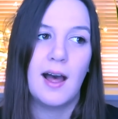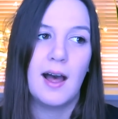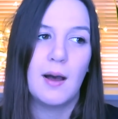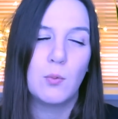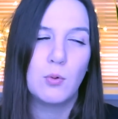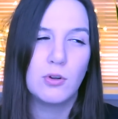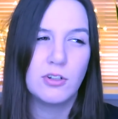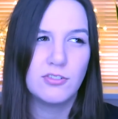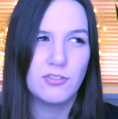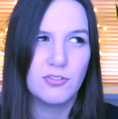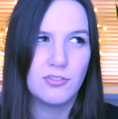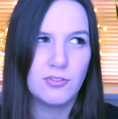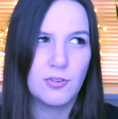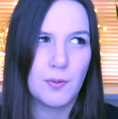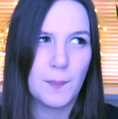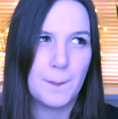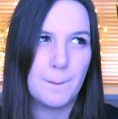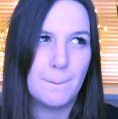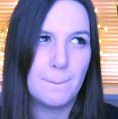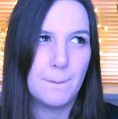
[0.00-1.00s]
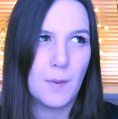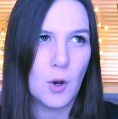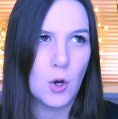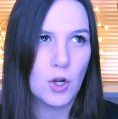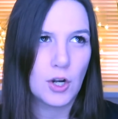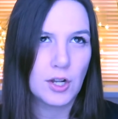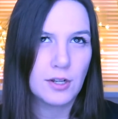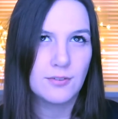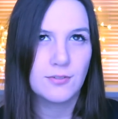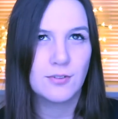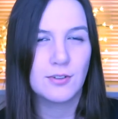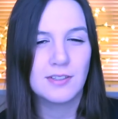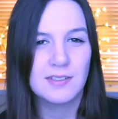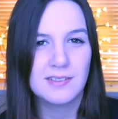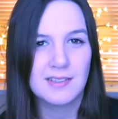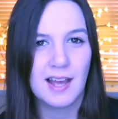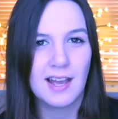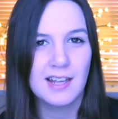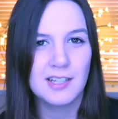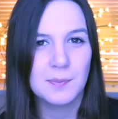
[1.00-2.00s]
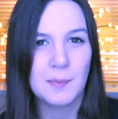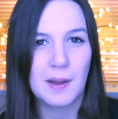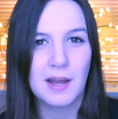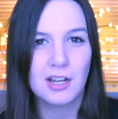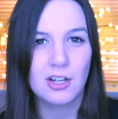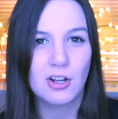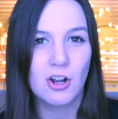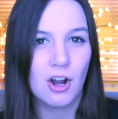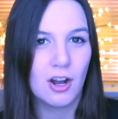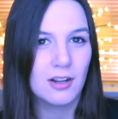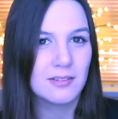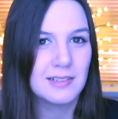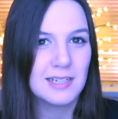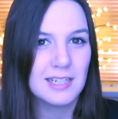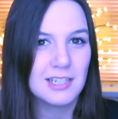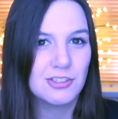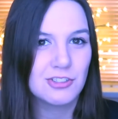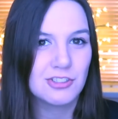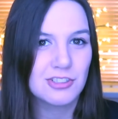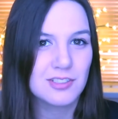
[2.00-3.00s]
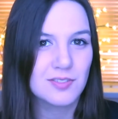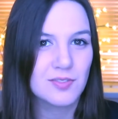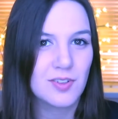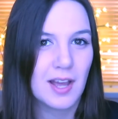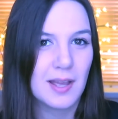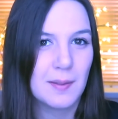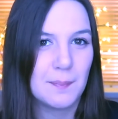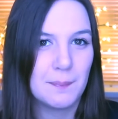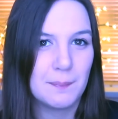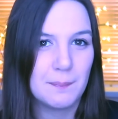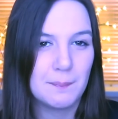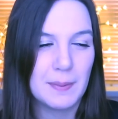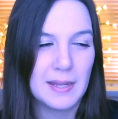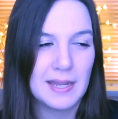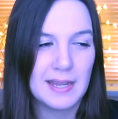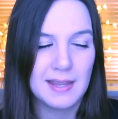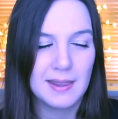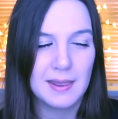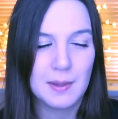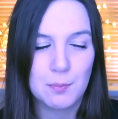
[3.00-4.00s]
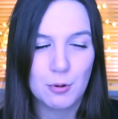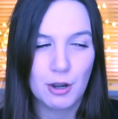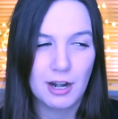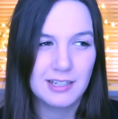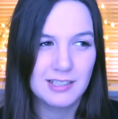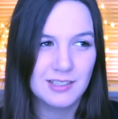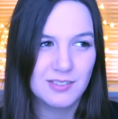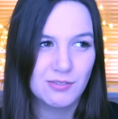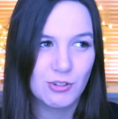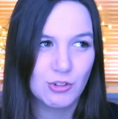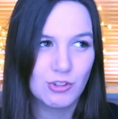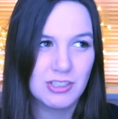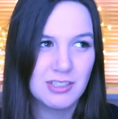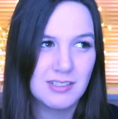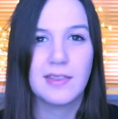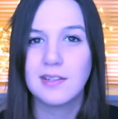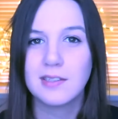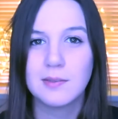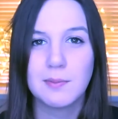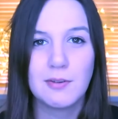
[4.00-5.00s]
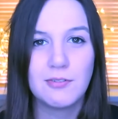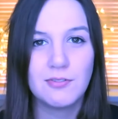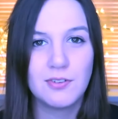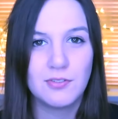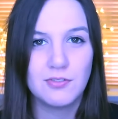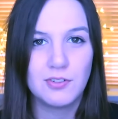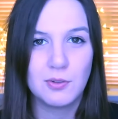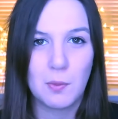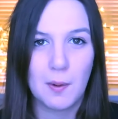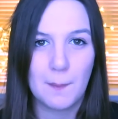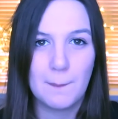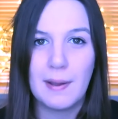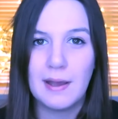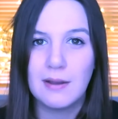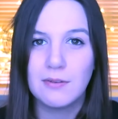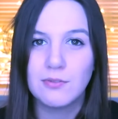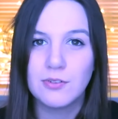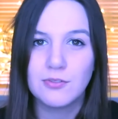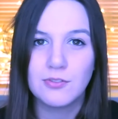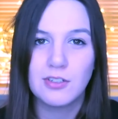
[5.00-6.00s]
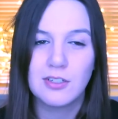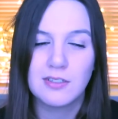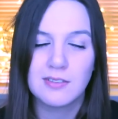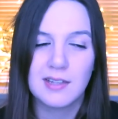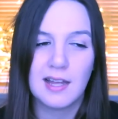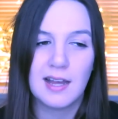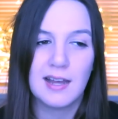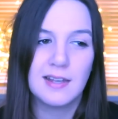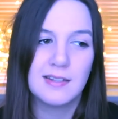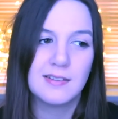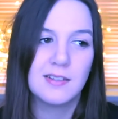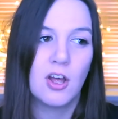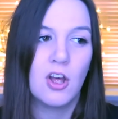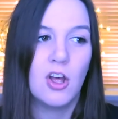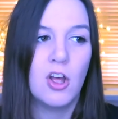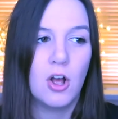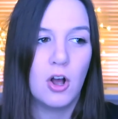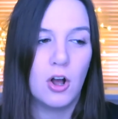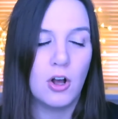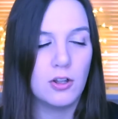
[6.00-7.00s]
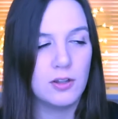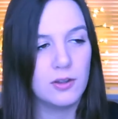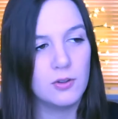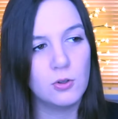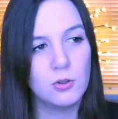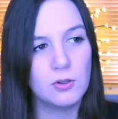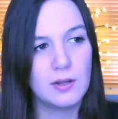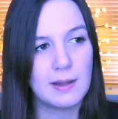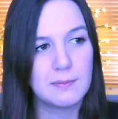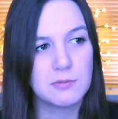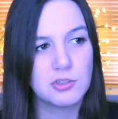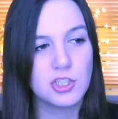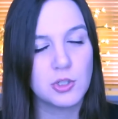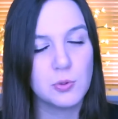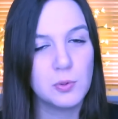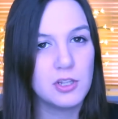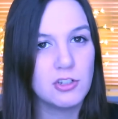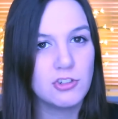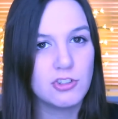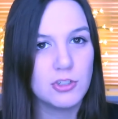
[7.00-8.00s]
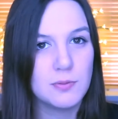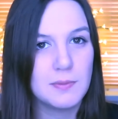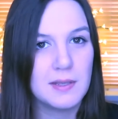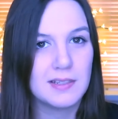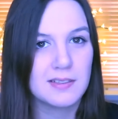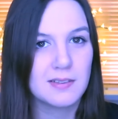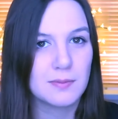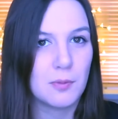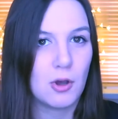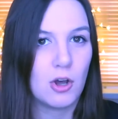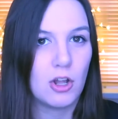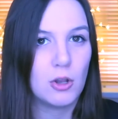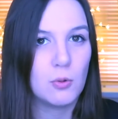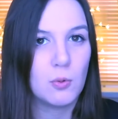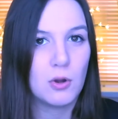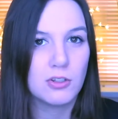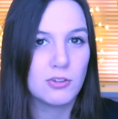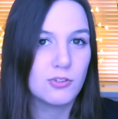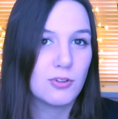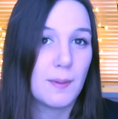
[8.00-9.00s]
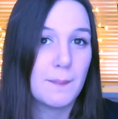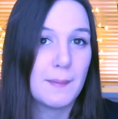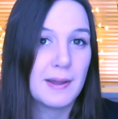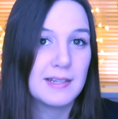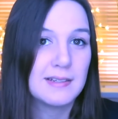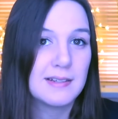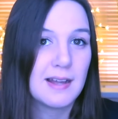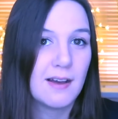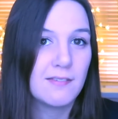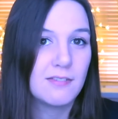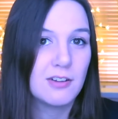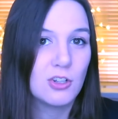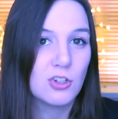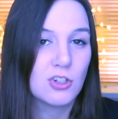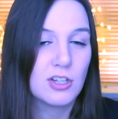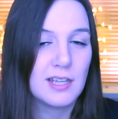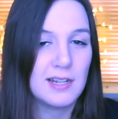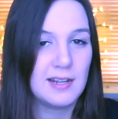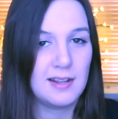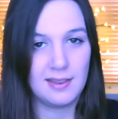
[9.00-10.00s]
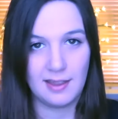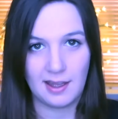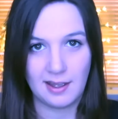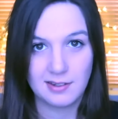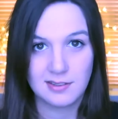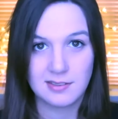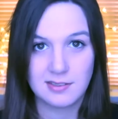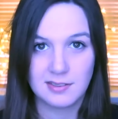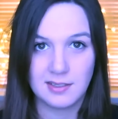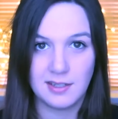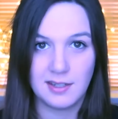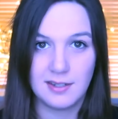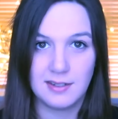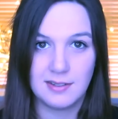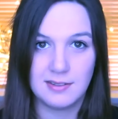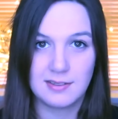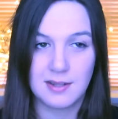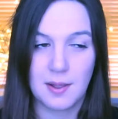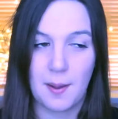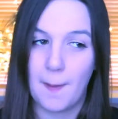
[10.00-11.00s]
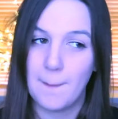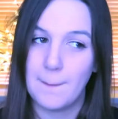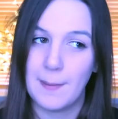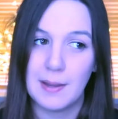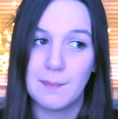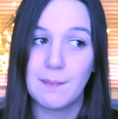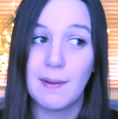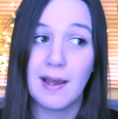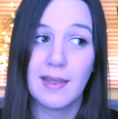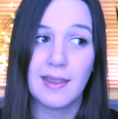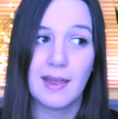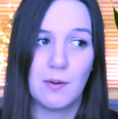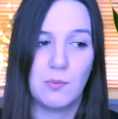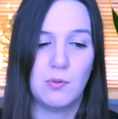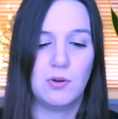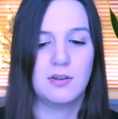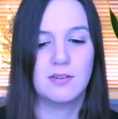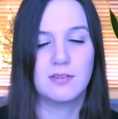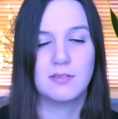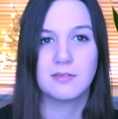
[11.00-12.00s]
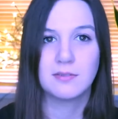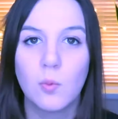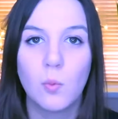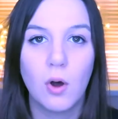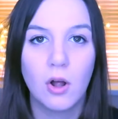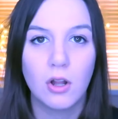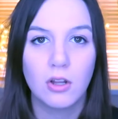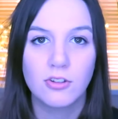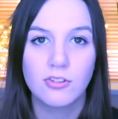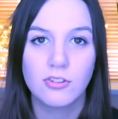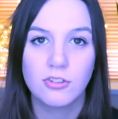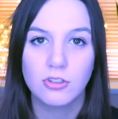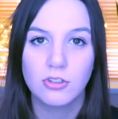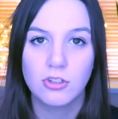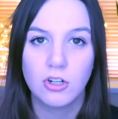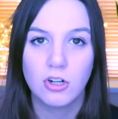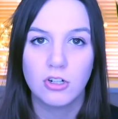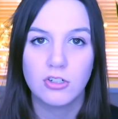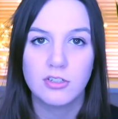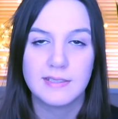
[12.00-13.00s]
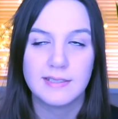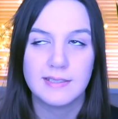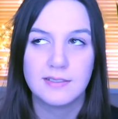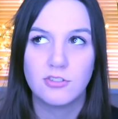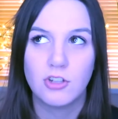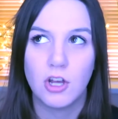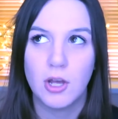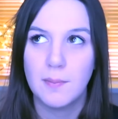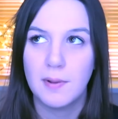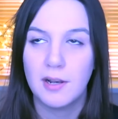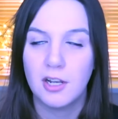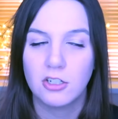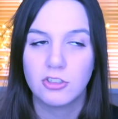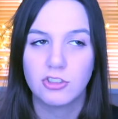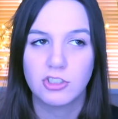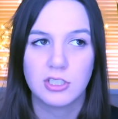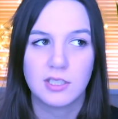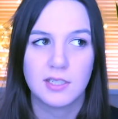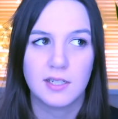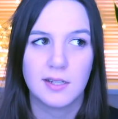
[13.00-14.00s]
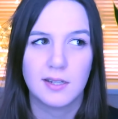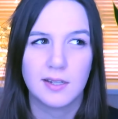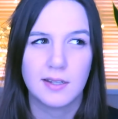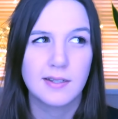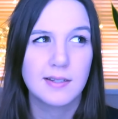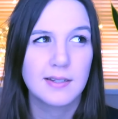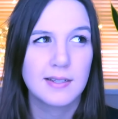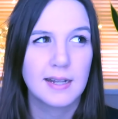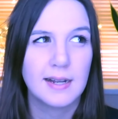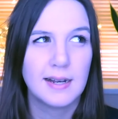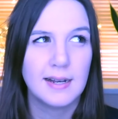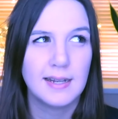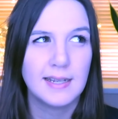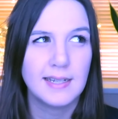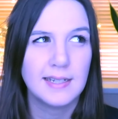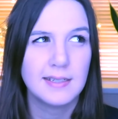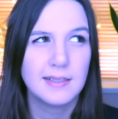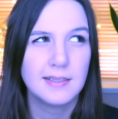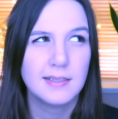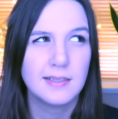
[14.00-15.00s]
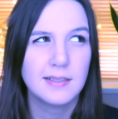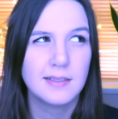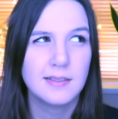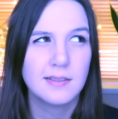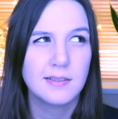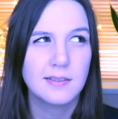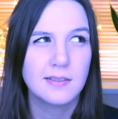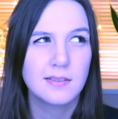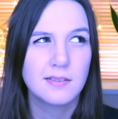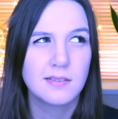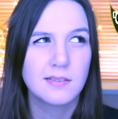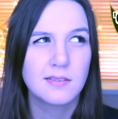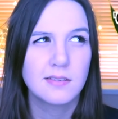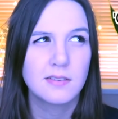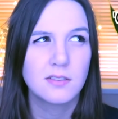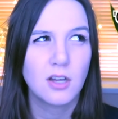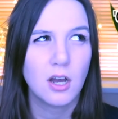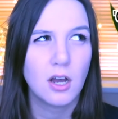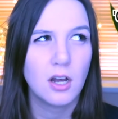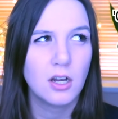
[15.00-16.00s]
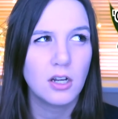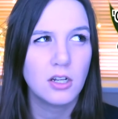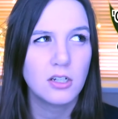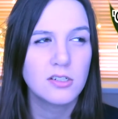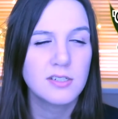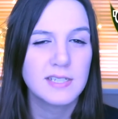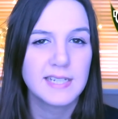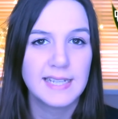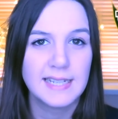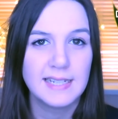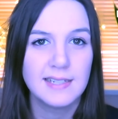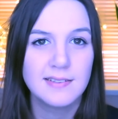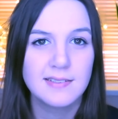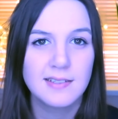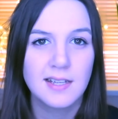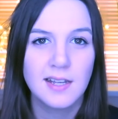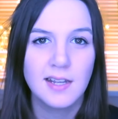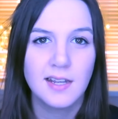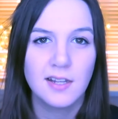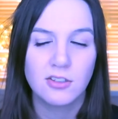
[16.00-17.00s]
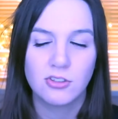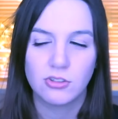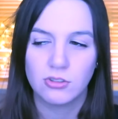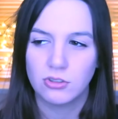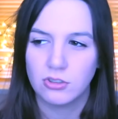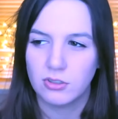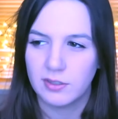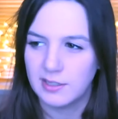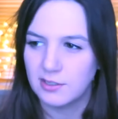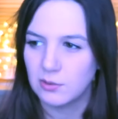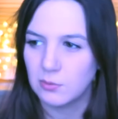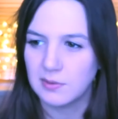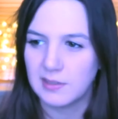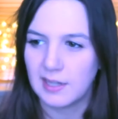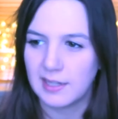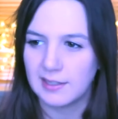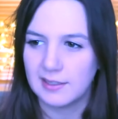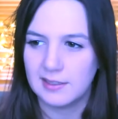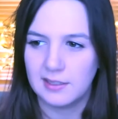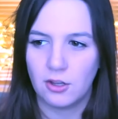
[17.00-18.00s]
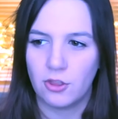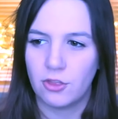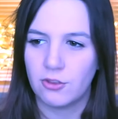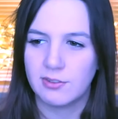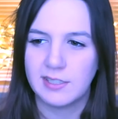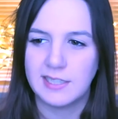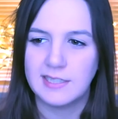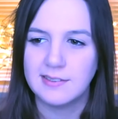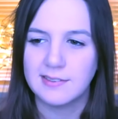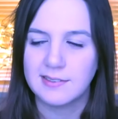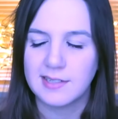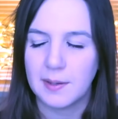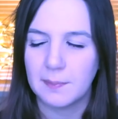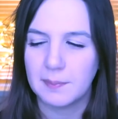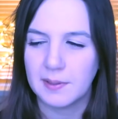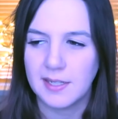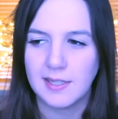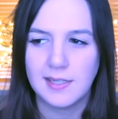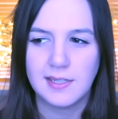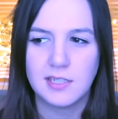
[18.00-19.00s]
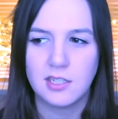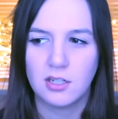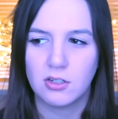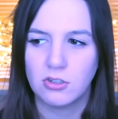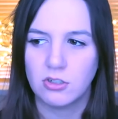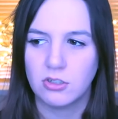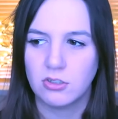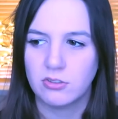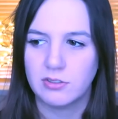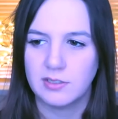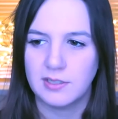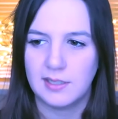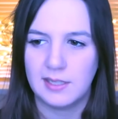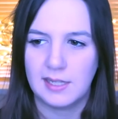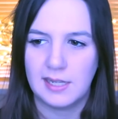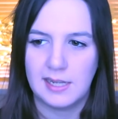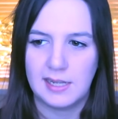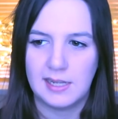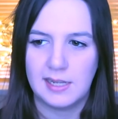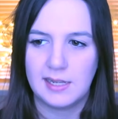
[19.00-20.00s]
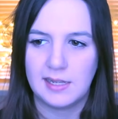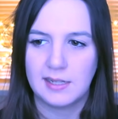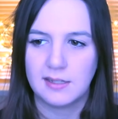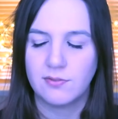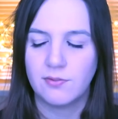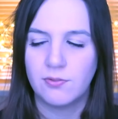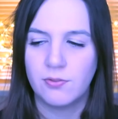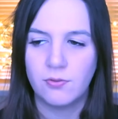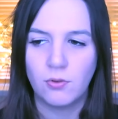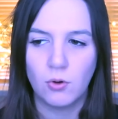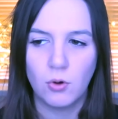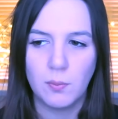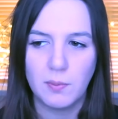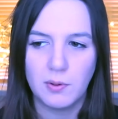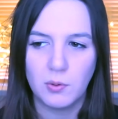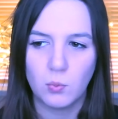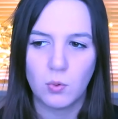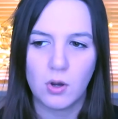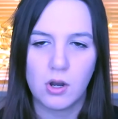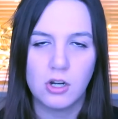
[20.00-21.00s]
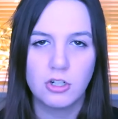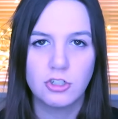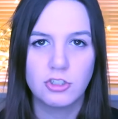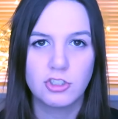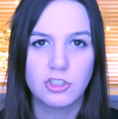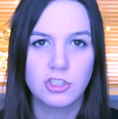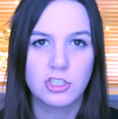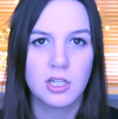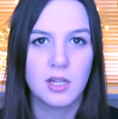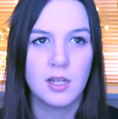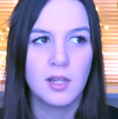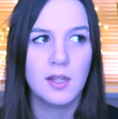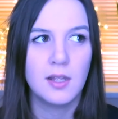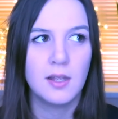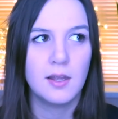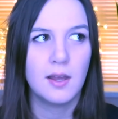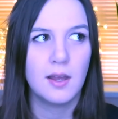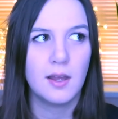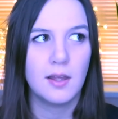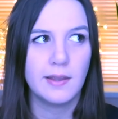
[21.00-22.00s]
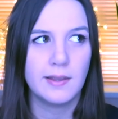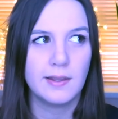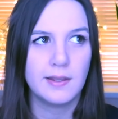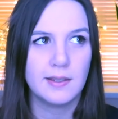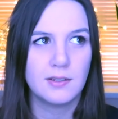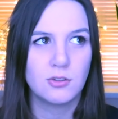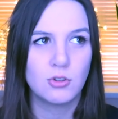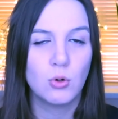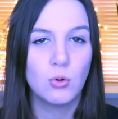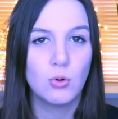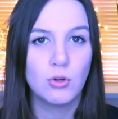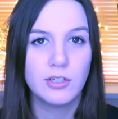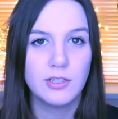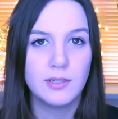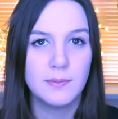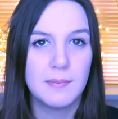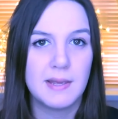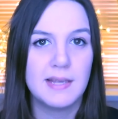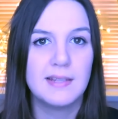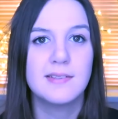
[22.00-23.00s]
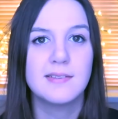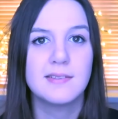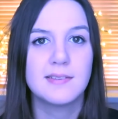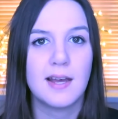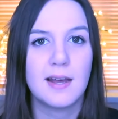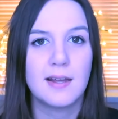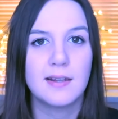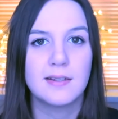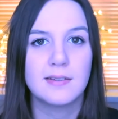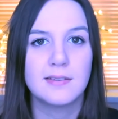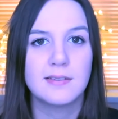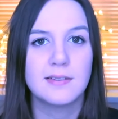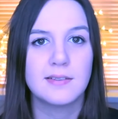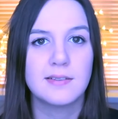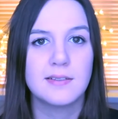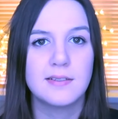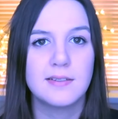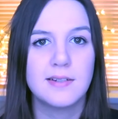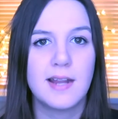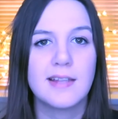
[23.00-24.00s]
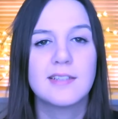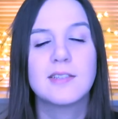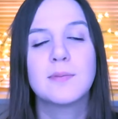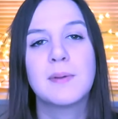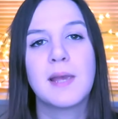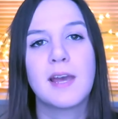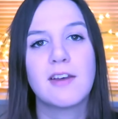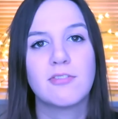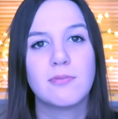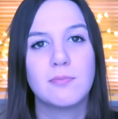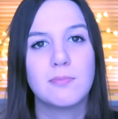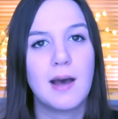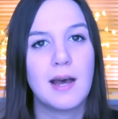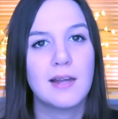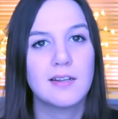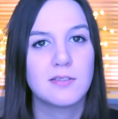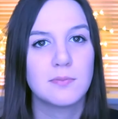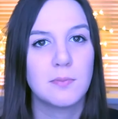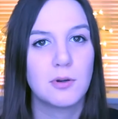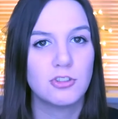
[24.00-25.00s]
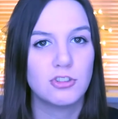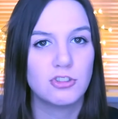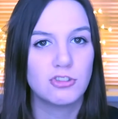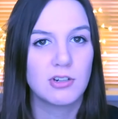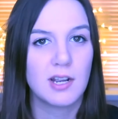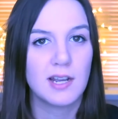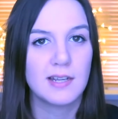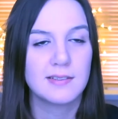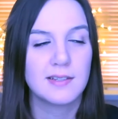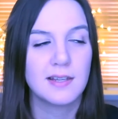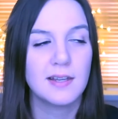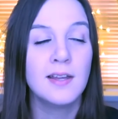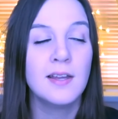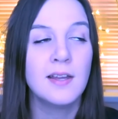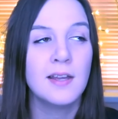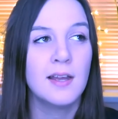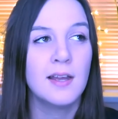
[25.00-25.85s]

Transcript: I would have bought it full size, but I can't really justify paying the price for it. I think it's about fifty-one pounds for full size, although I'm sure they do make a smaller one, so I might have a look into that and I might buy that one. We also got a Dermalogica Clear Start Kit. So this was like a little three-step kit. You got a foam and wash, a tone and mist, and an S P F matte moisturiser,